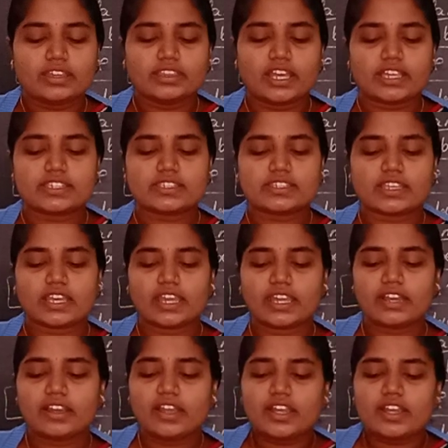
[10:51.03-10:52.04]
The
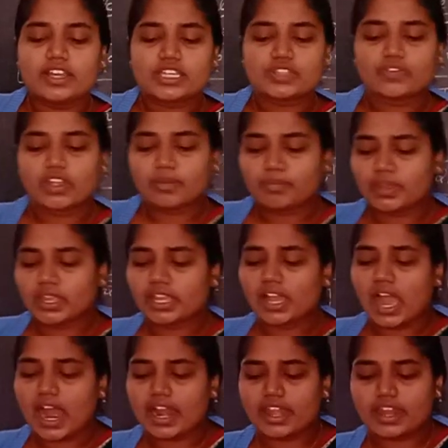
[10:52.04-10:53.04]
seal
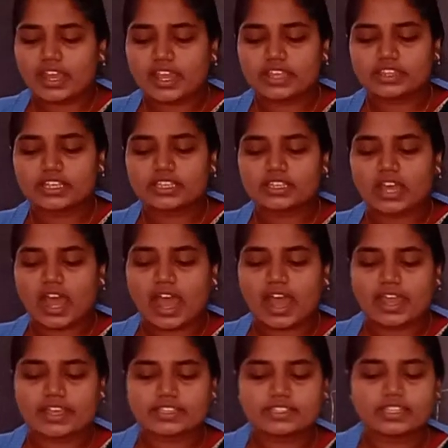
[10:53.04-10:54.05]
swimming under the
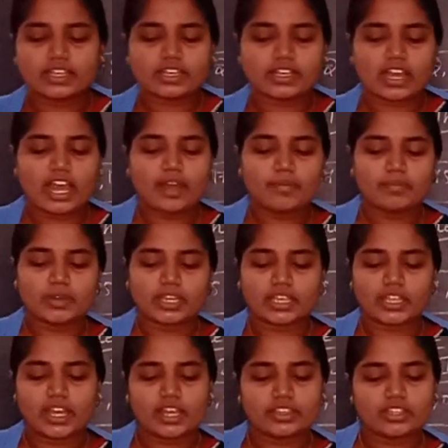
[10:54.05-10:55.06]
ice come
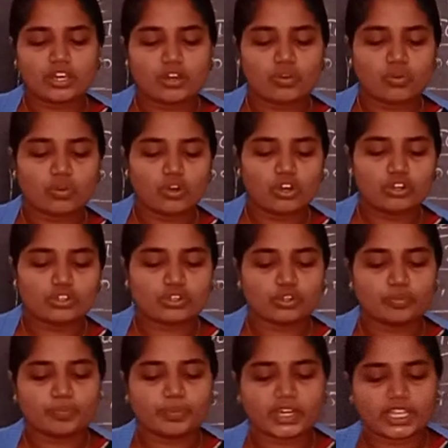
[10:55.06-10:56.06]
near the hole
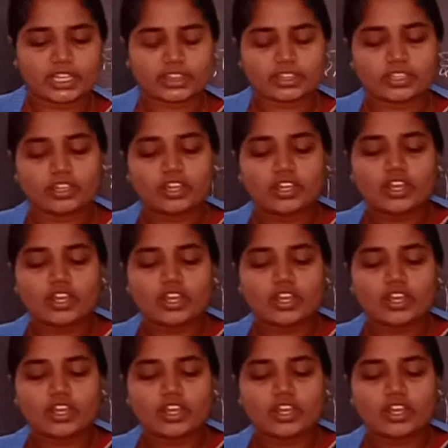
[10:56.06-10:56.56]
to breathe.